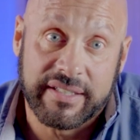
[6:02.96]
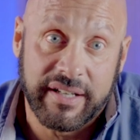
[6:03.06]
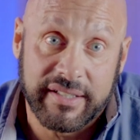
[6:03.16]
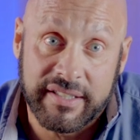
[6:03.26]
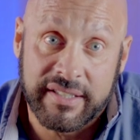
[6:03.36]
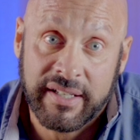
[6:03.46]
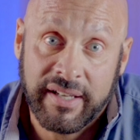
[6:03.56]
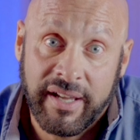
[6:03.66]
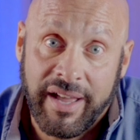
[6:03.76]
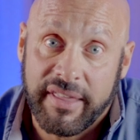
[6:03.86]
studies,
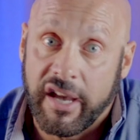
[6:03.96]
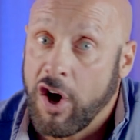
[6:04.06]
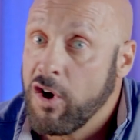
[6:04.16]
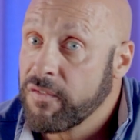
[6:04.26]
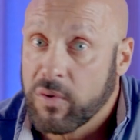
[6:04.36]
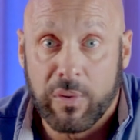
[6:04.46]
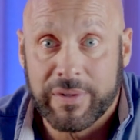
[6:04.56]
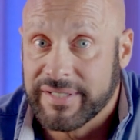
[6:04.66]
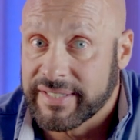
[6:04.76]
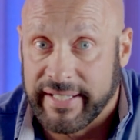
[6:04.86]
the overall
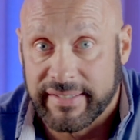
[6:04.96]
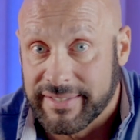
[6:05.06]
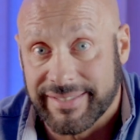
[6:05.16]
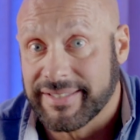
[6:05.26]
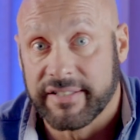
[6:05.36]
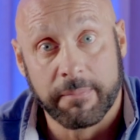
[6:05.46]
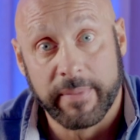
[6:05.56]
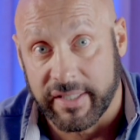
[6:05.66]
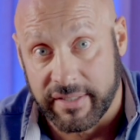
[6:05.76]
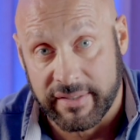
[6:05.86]
consensus is still
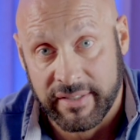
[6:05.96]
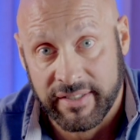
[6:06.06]
mixed.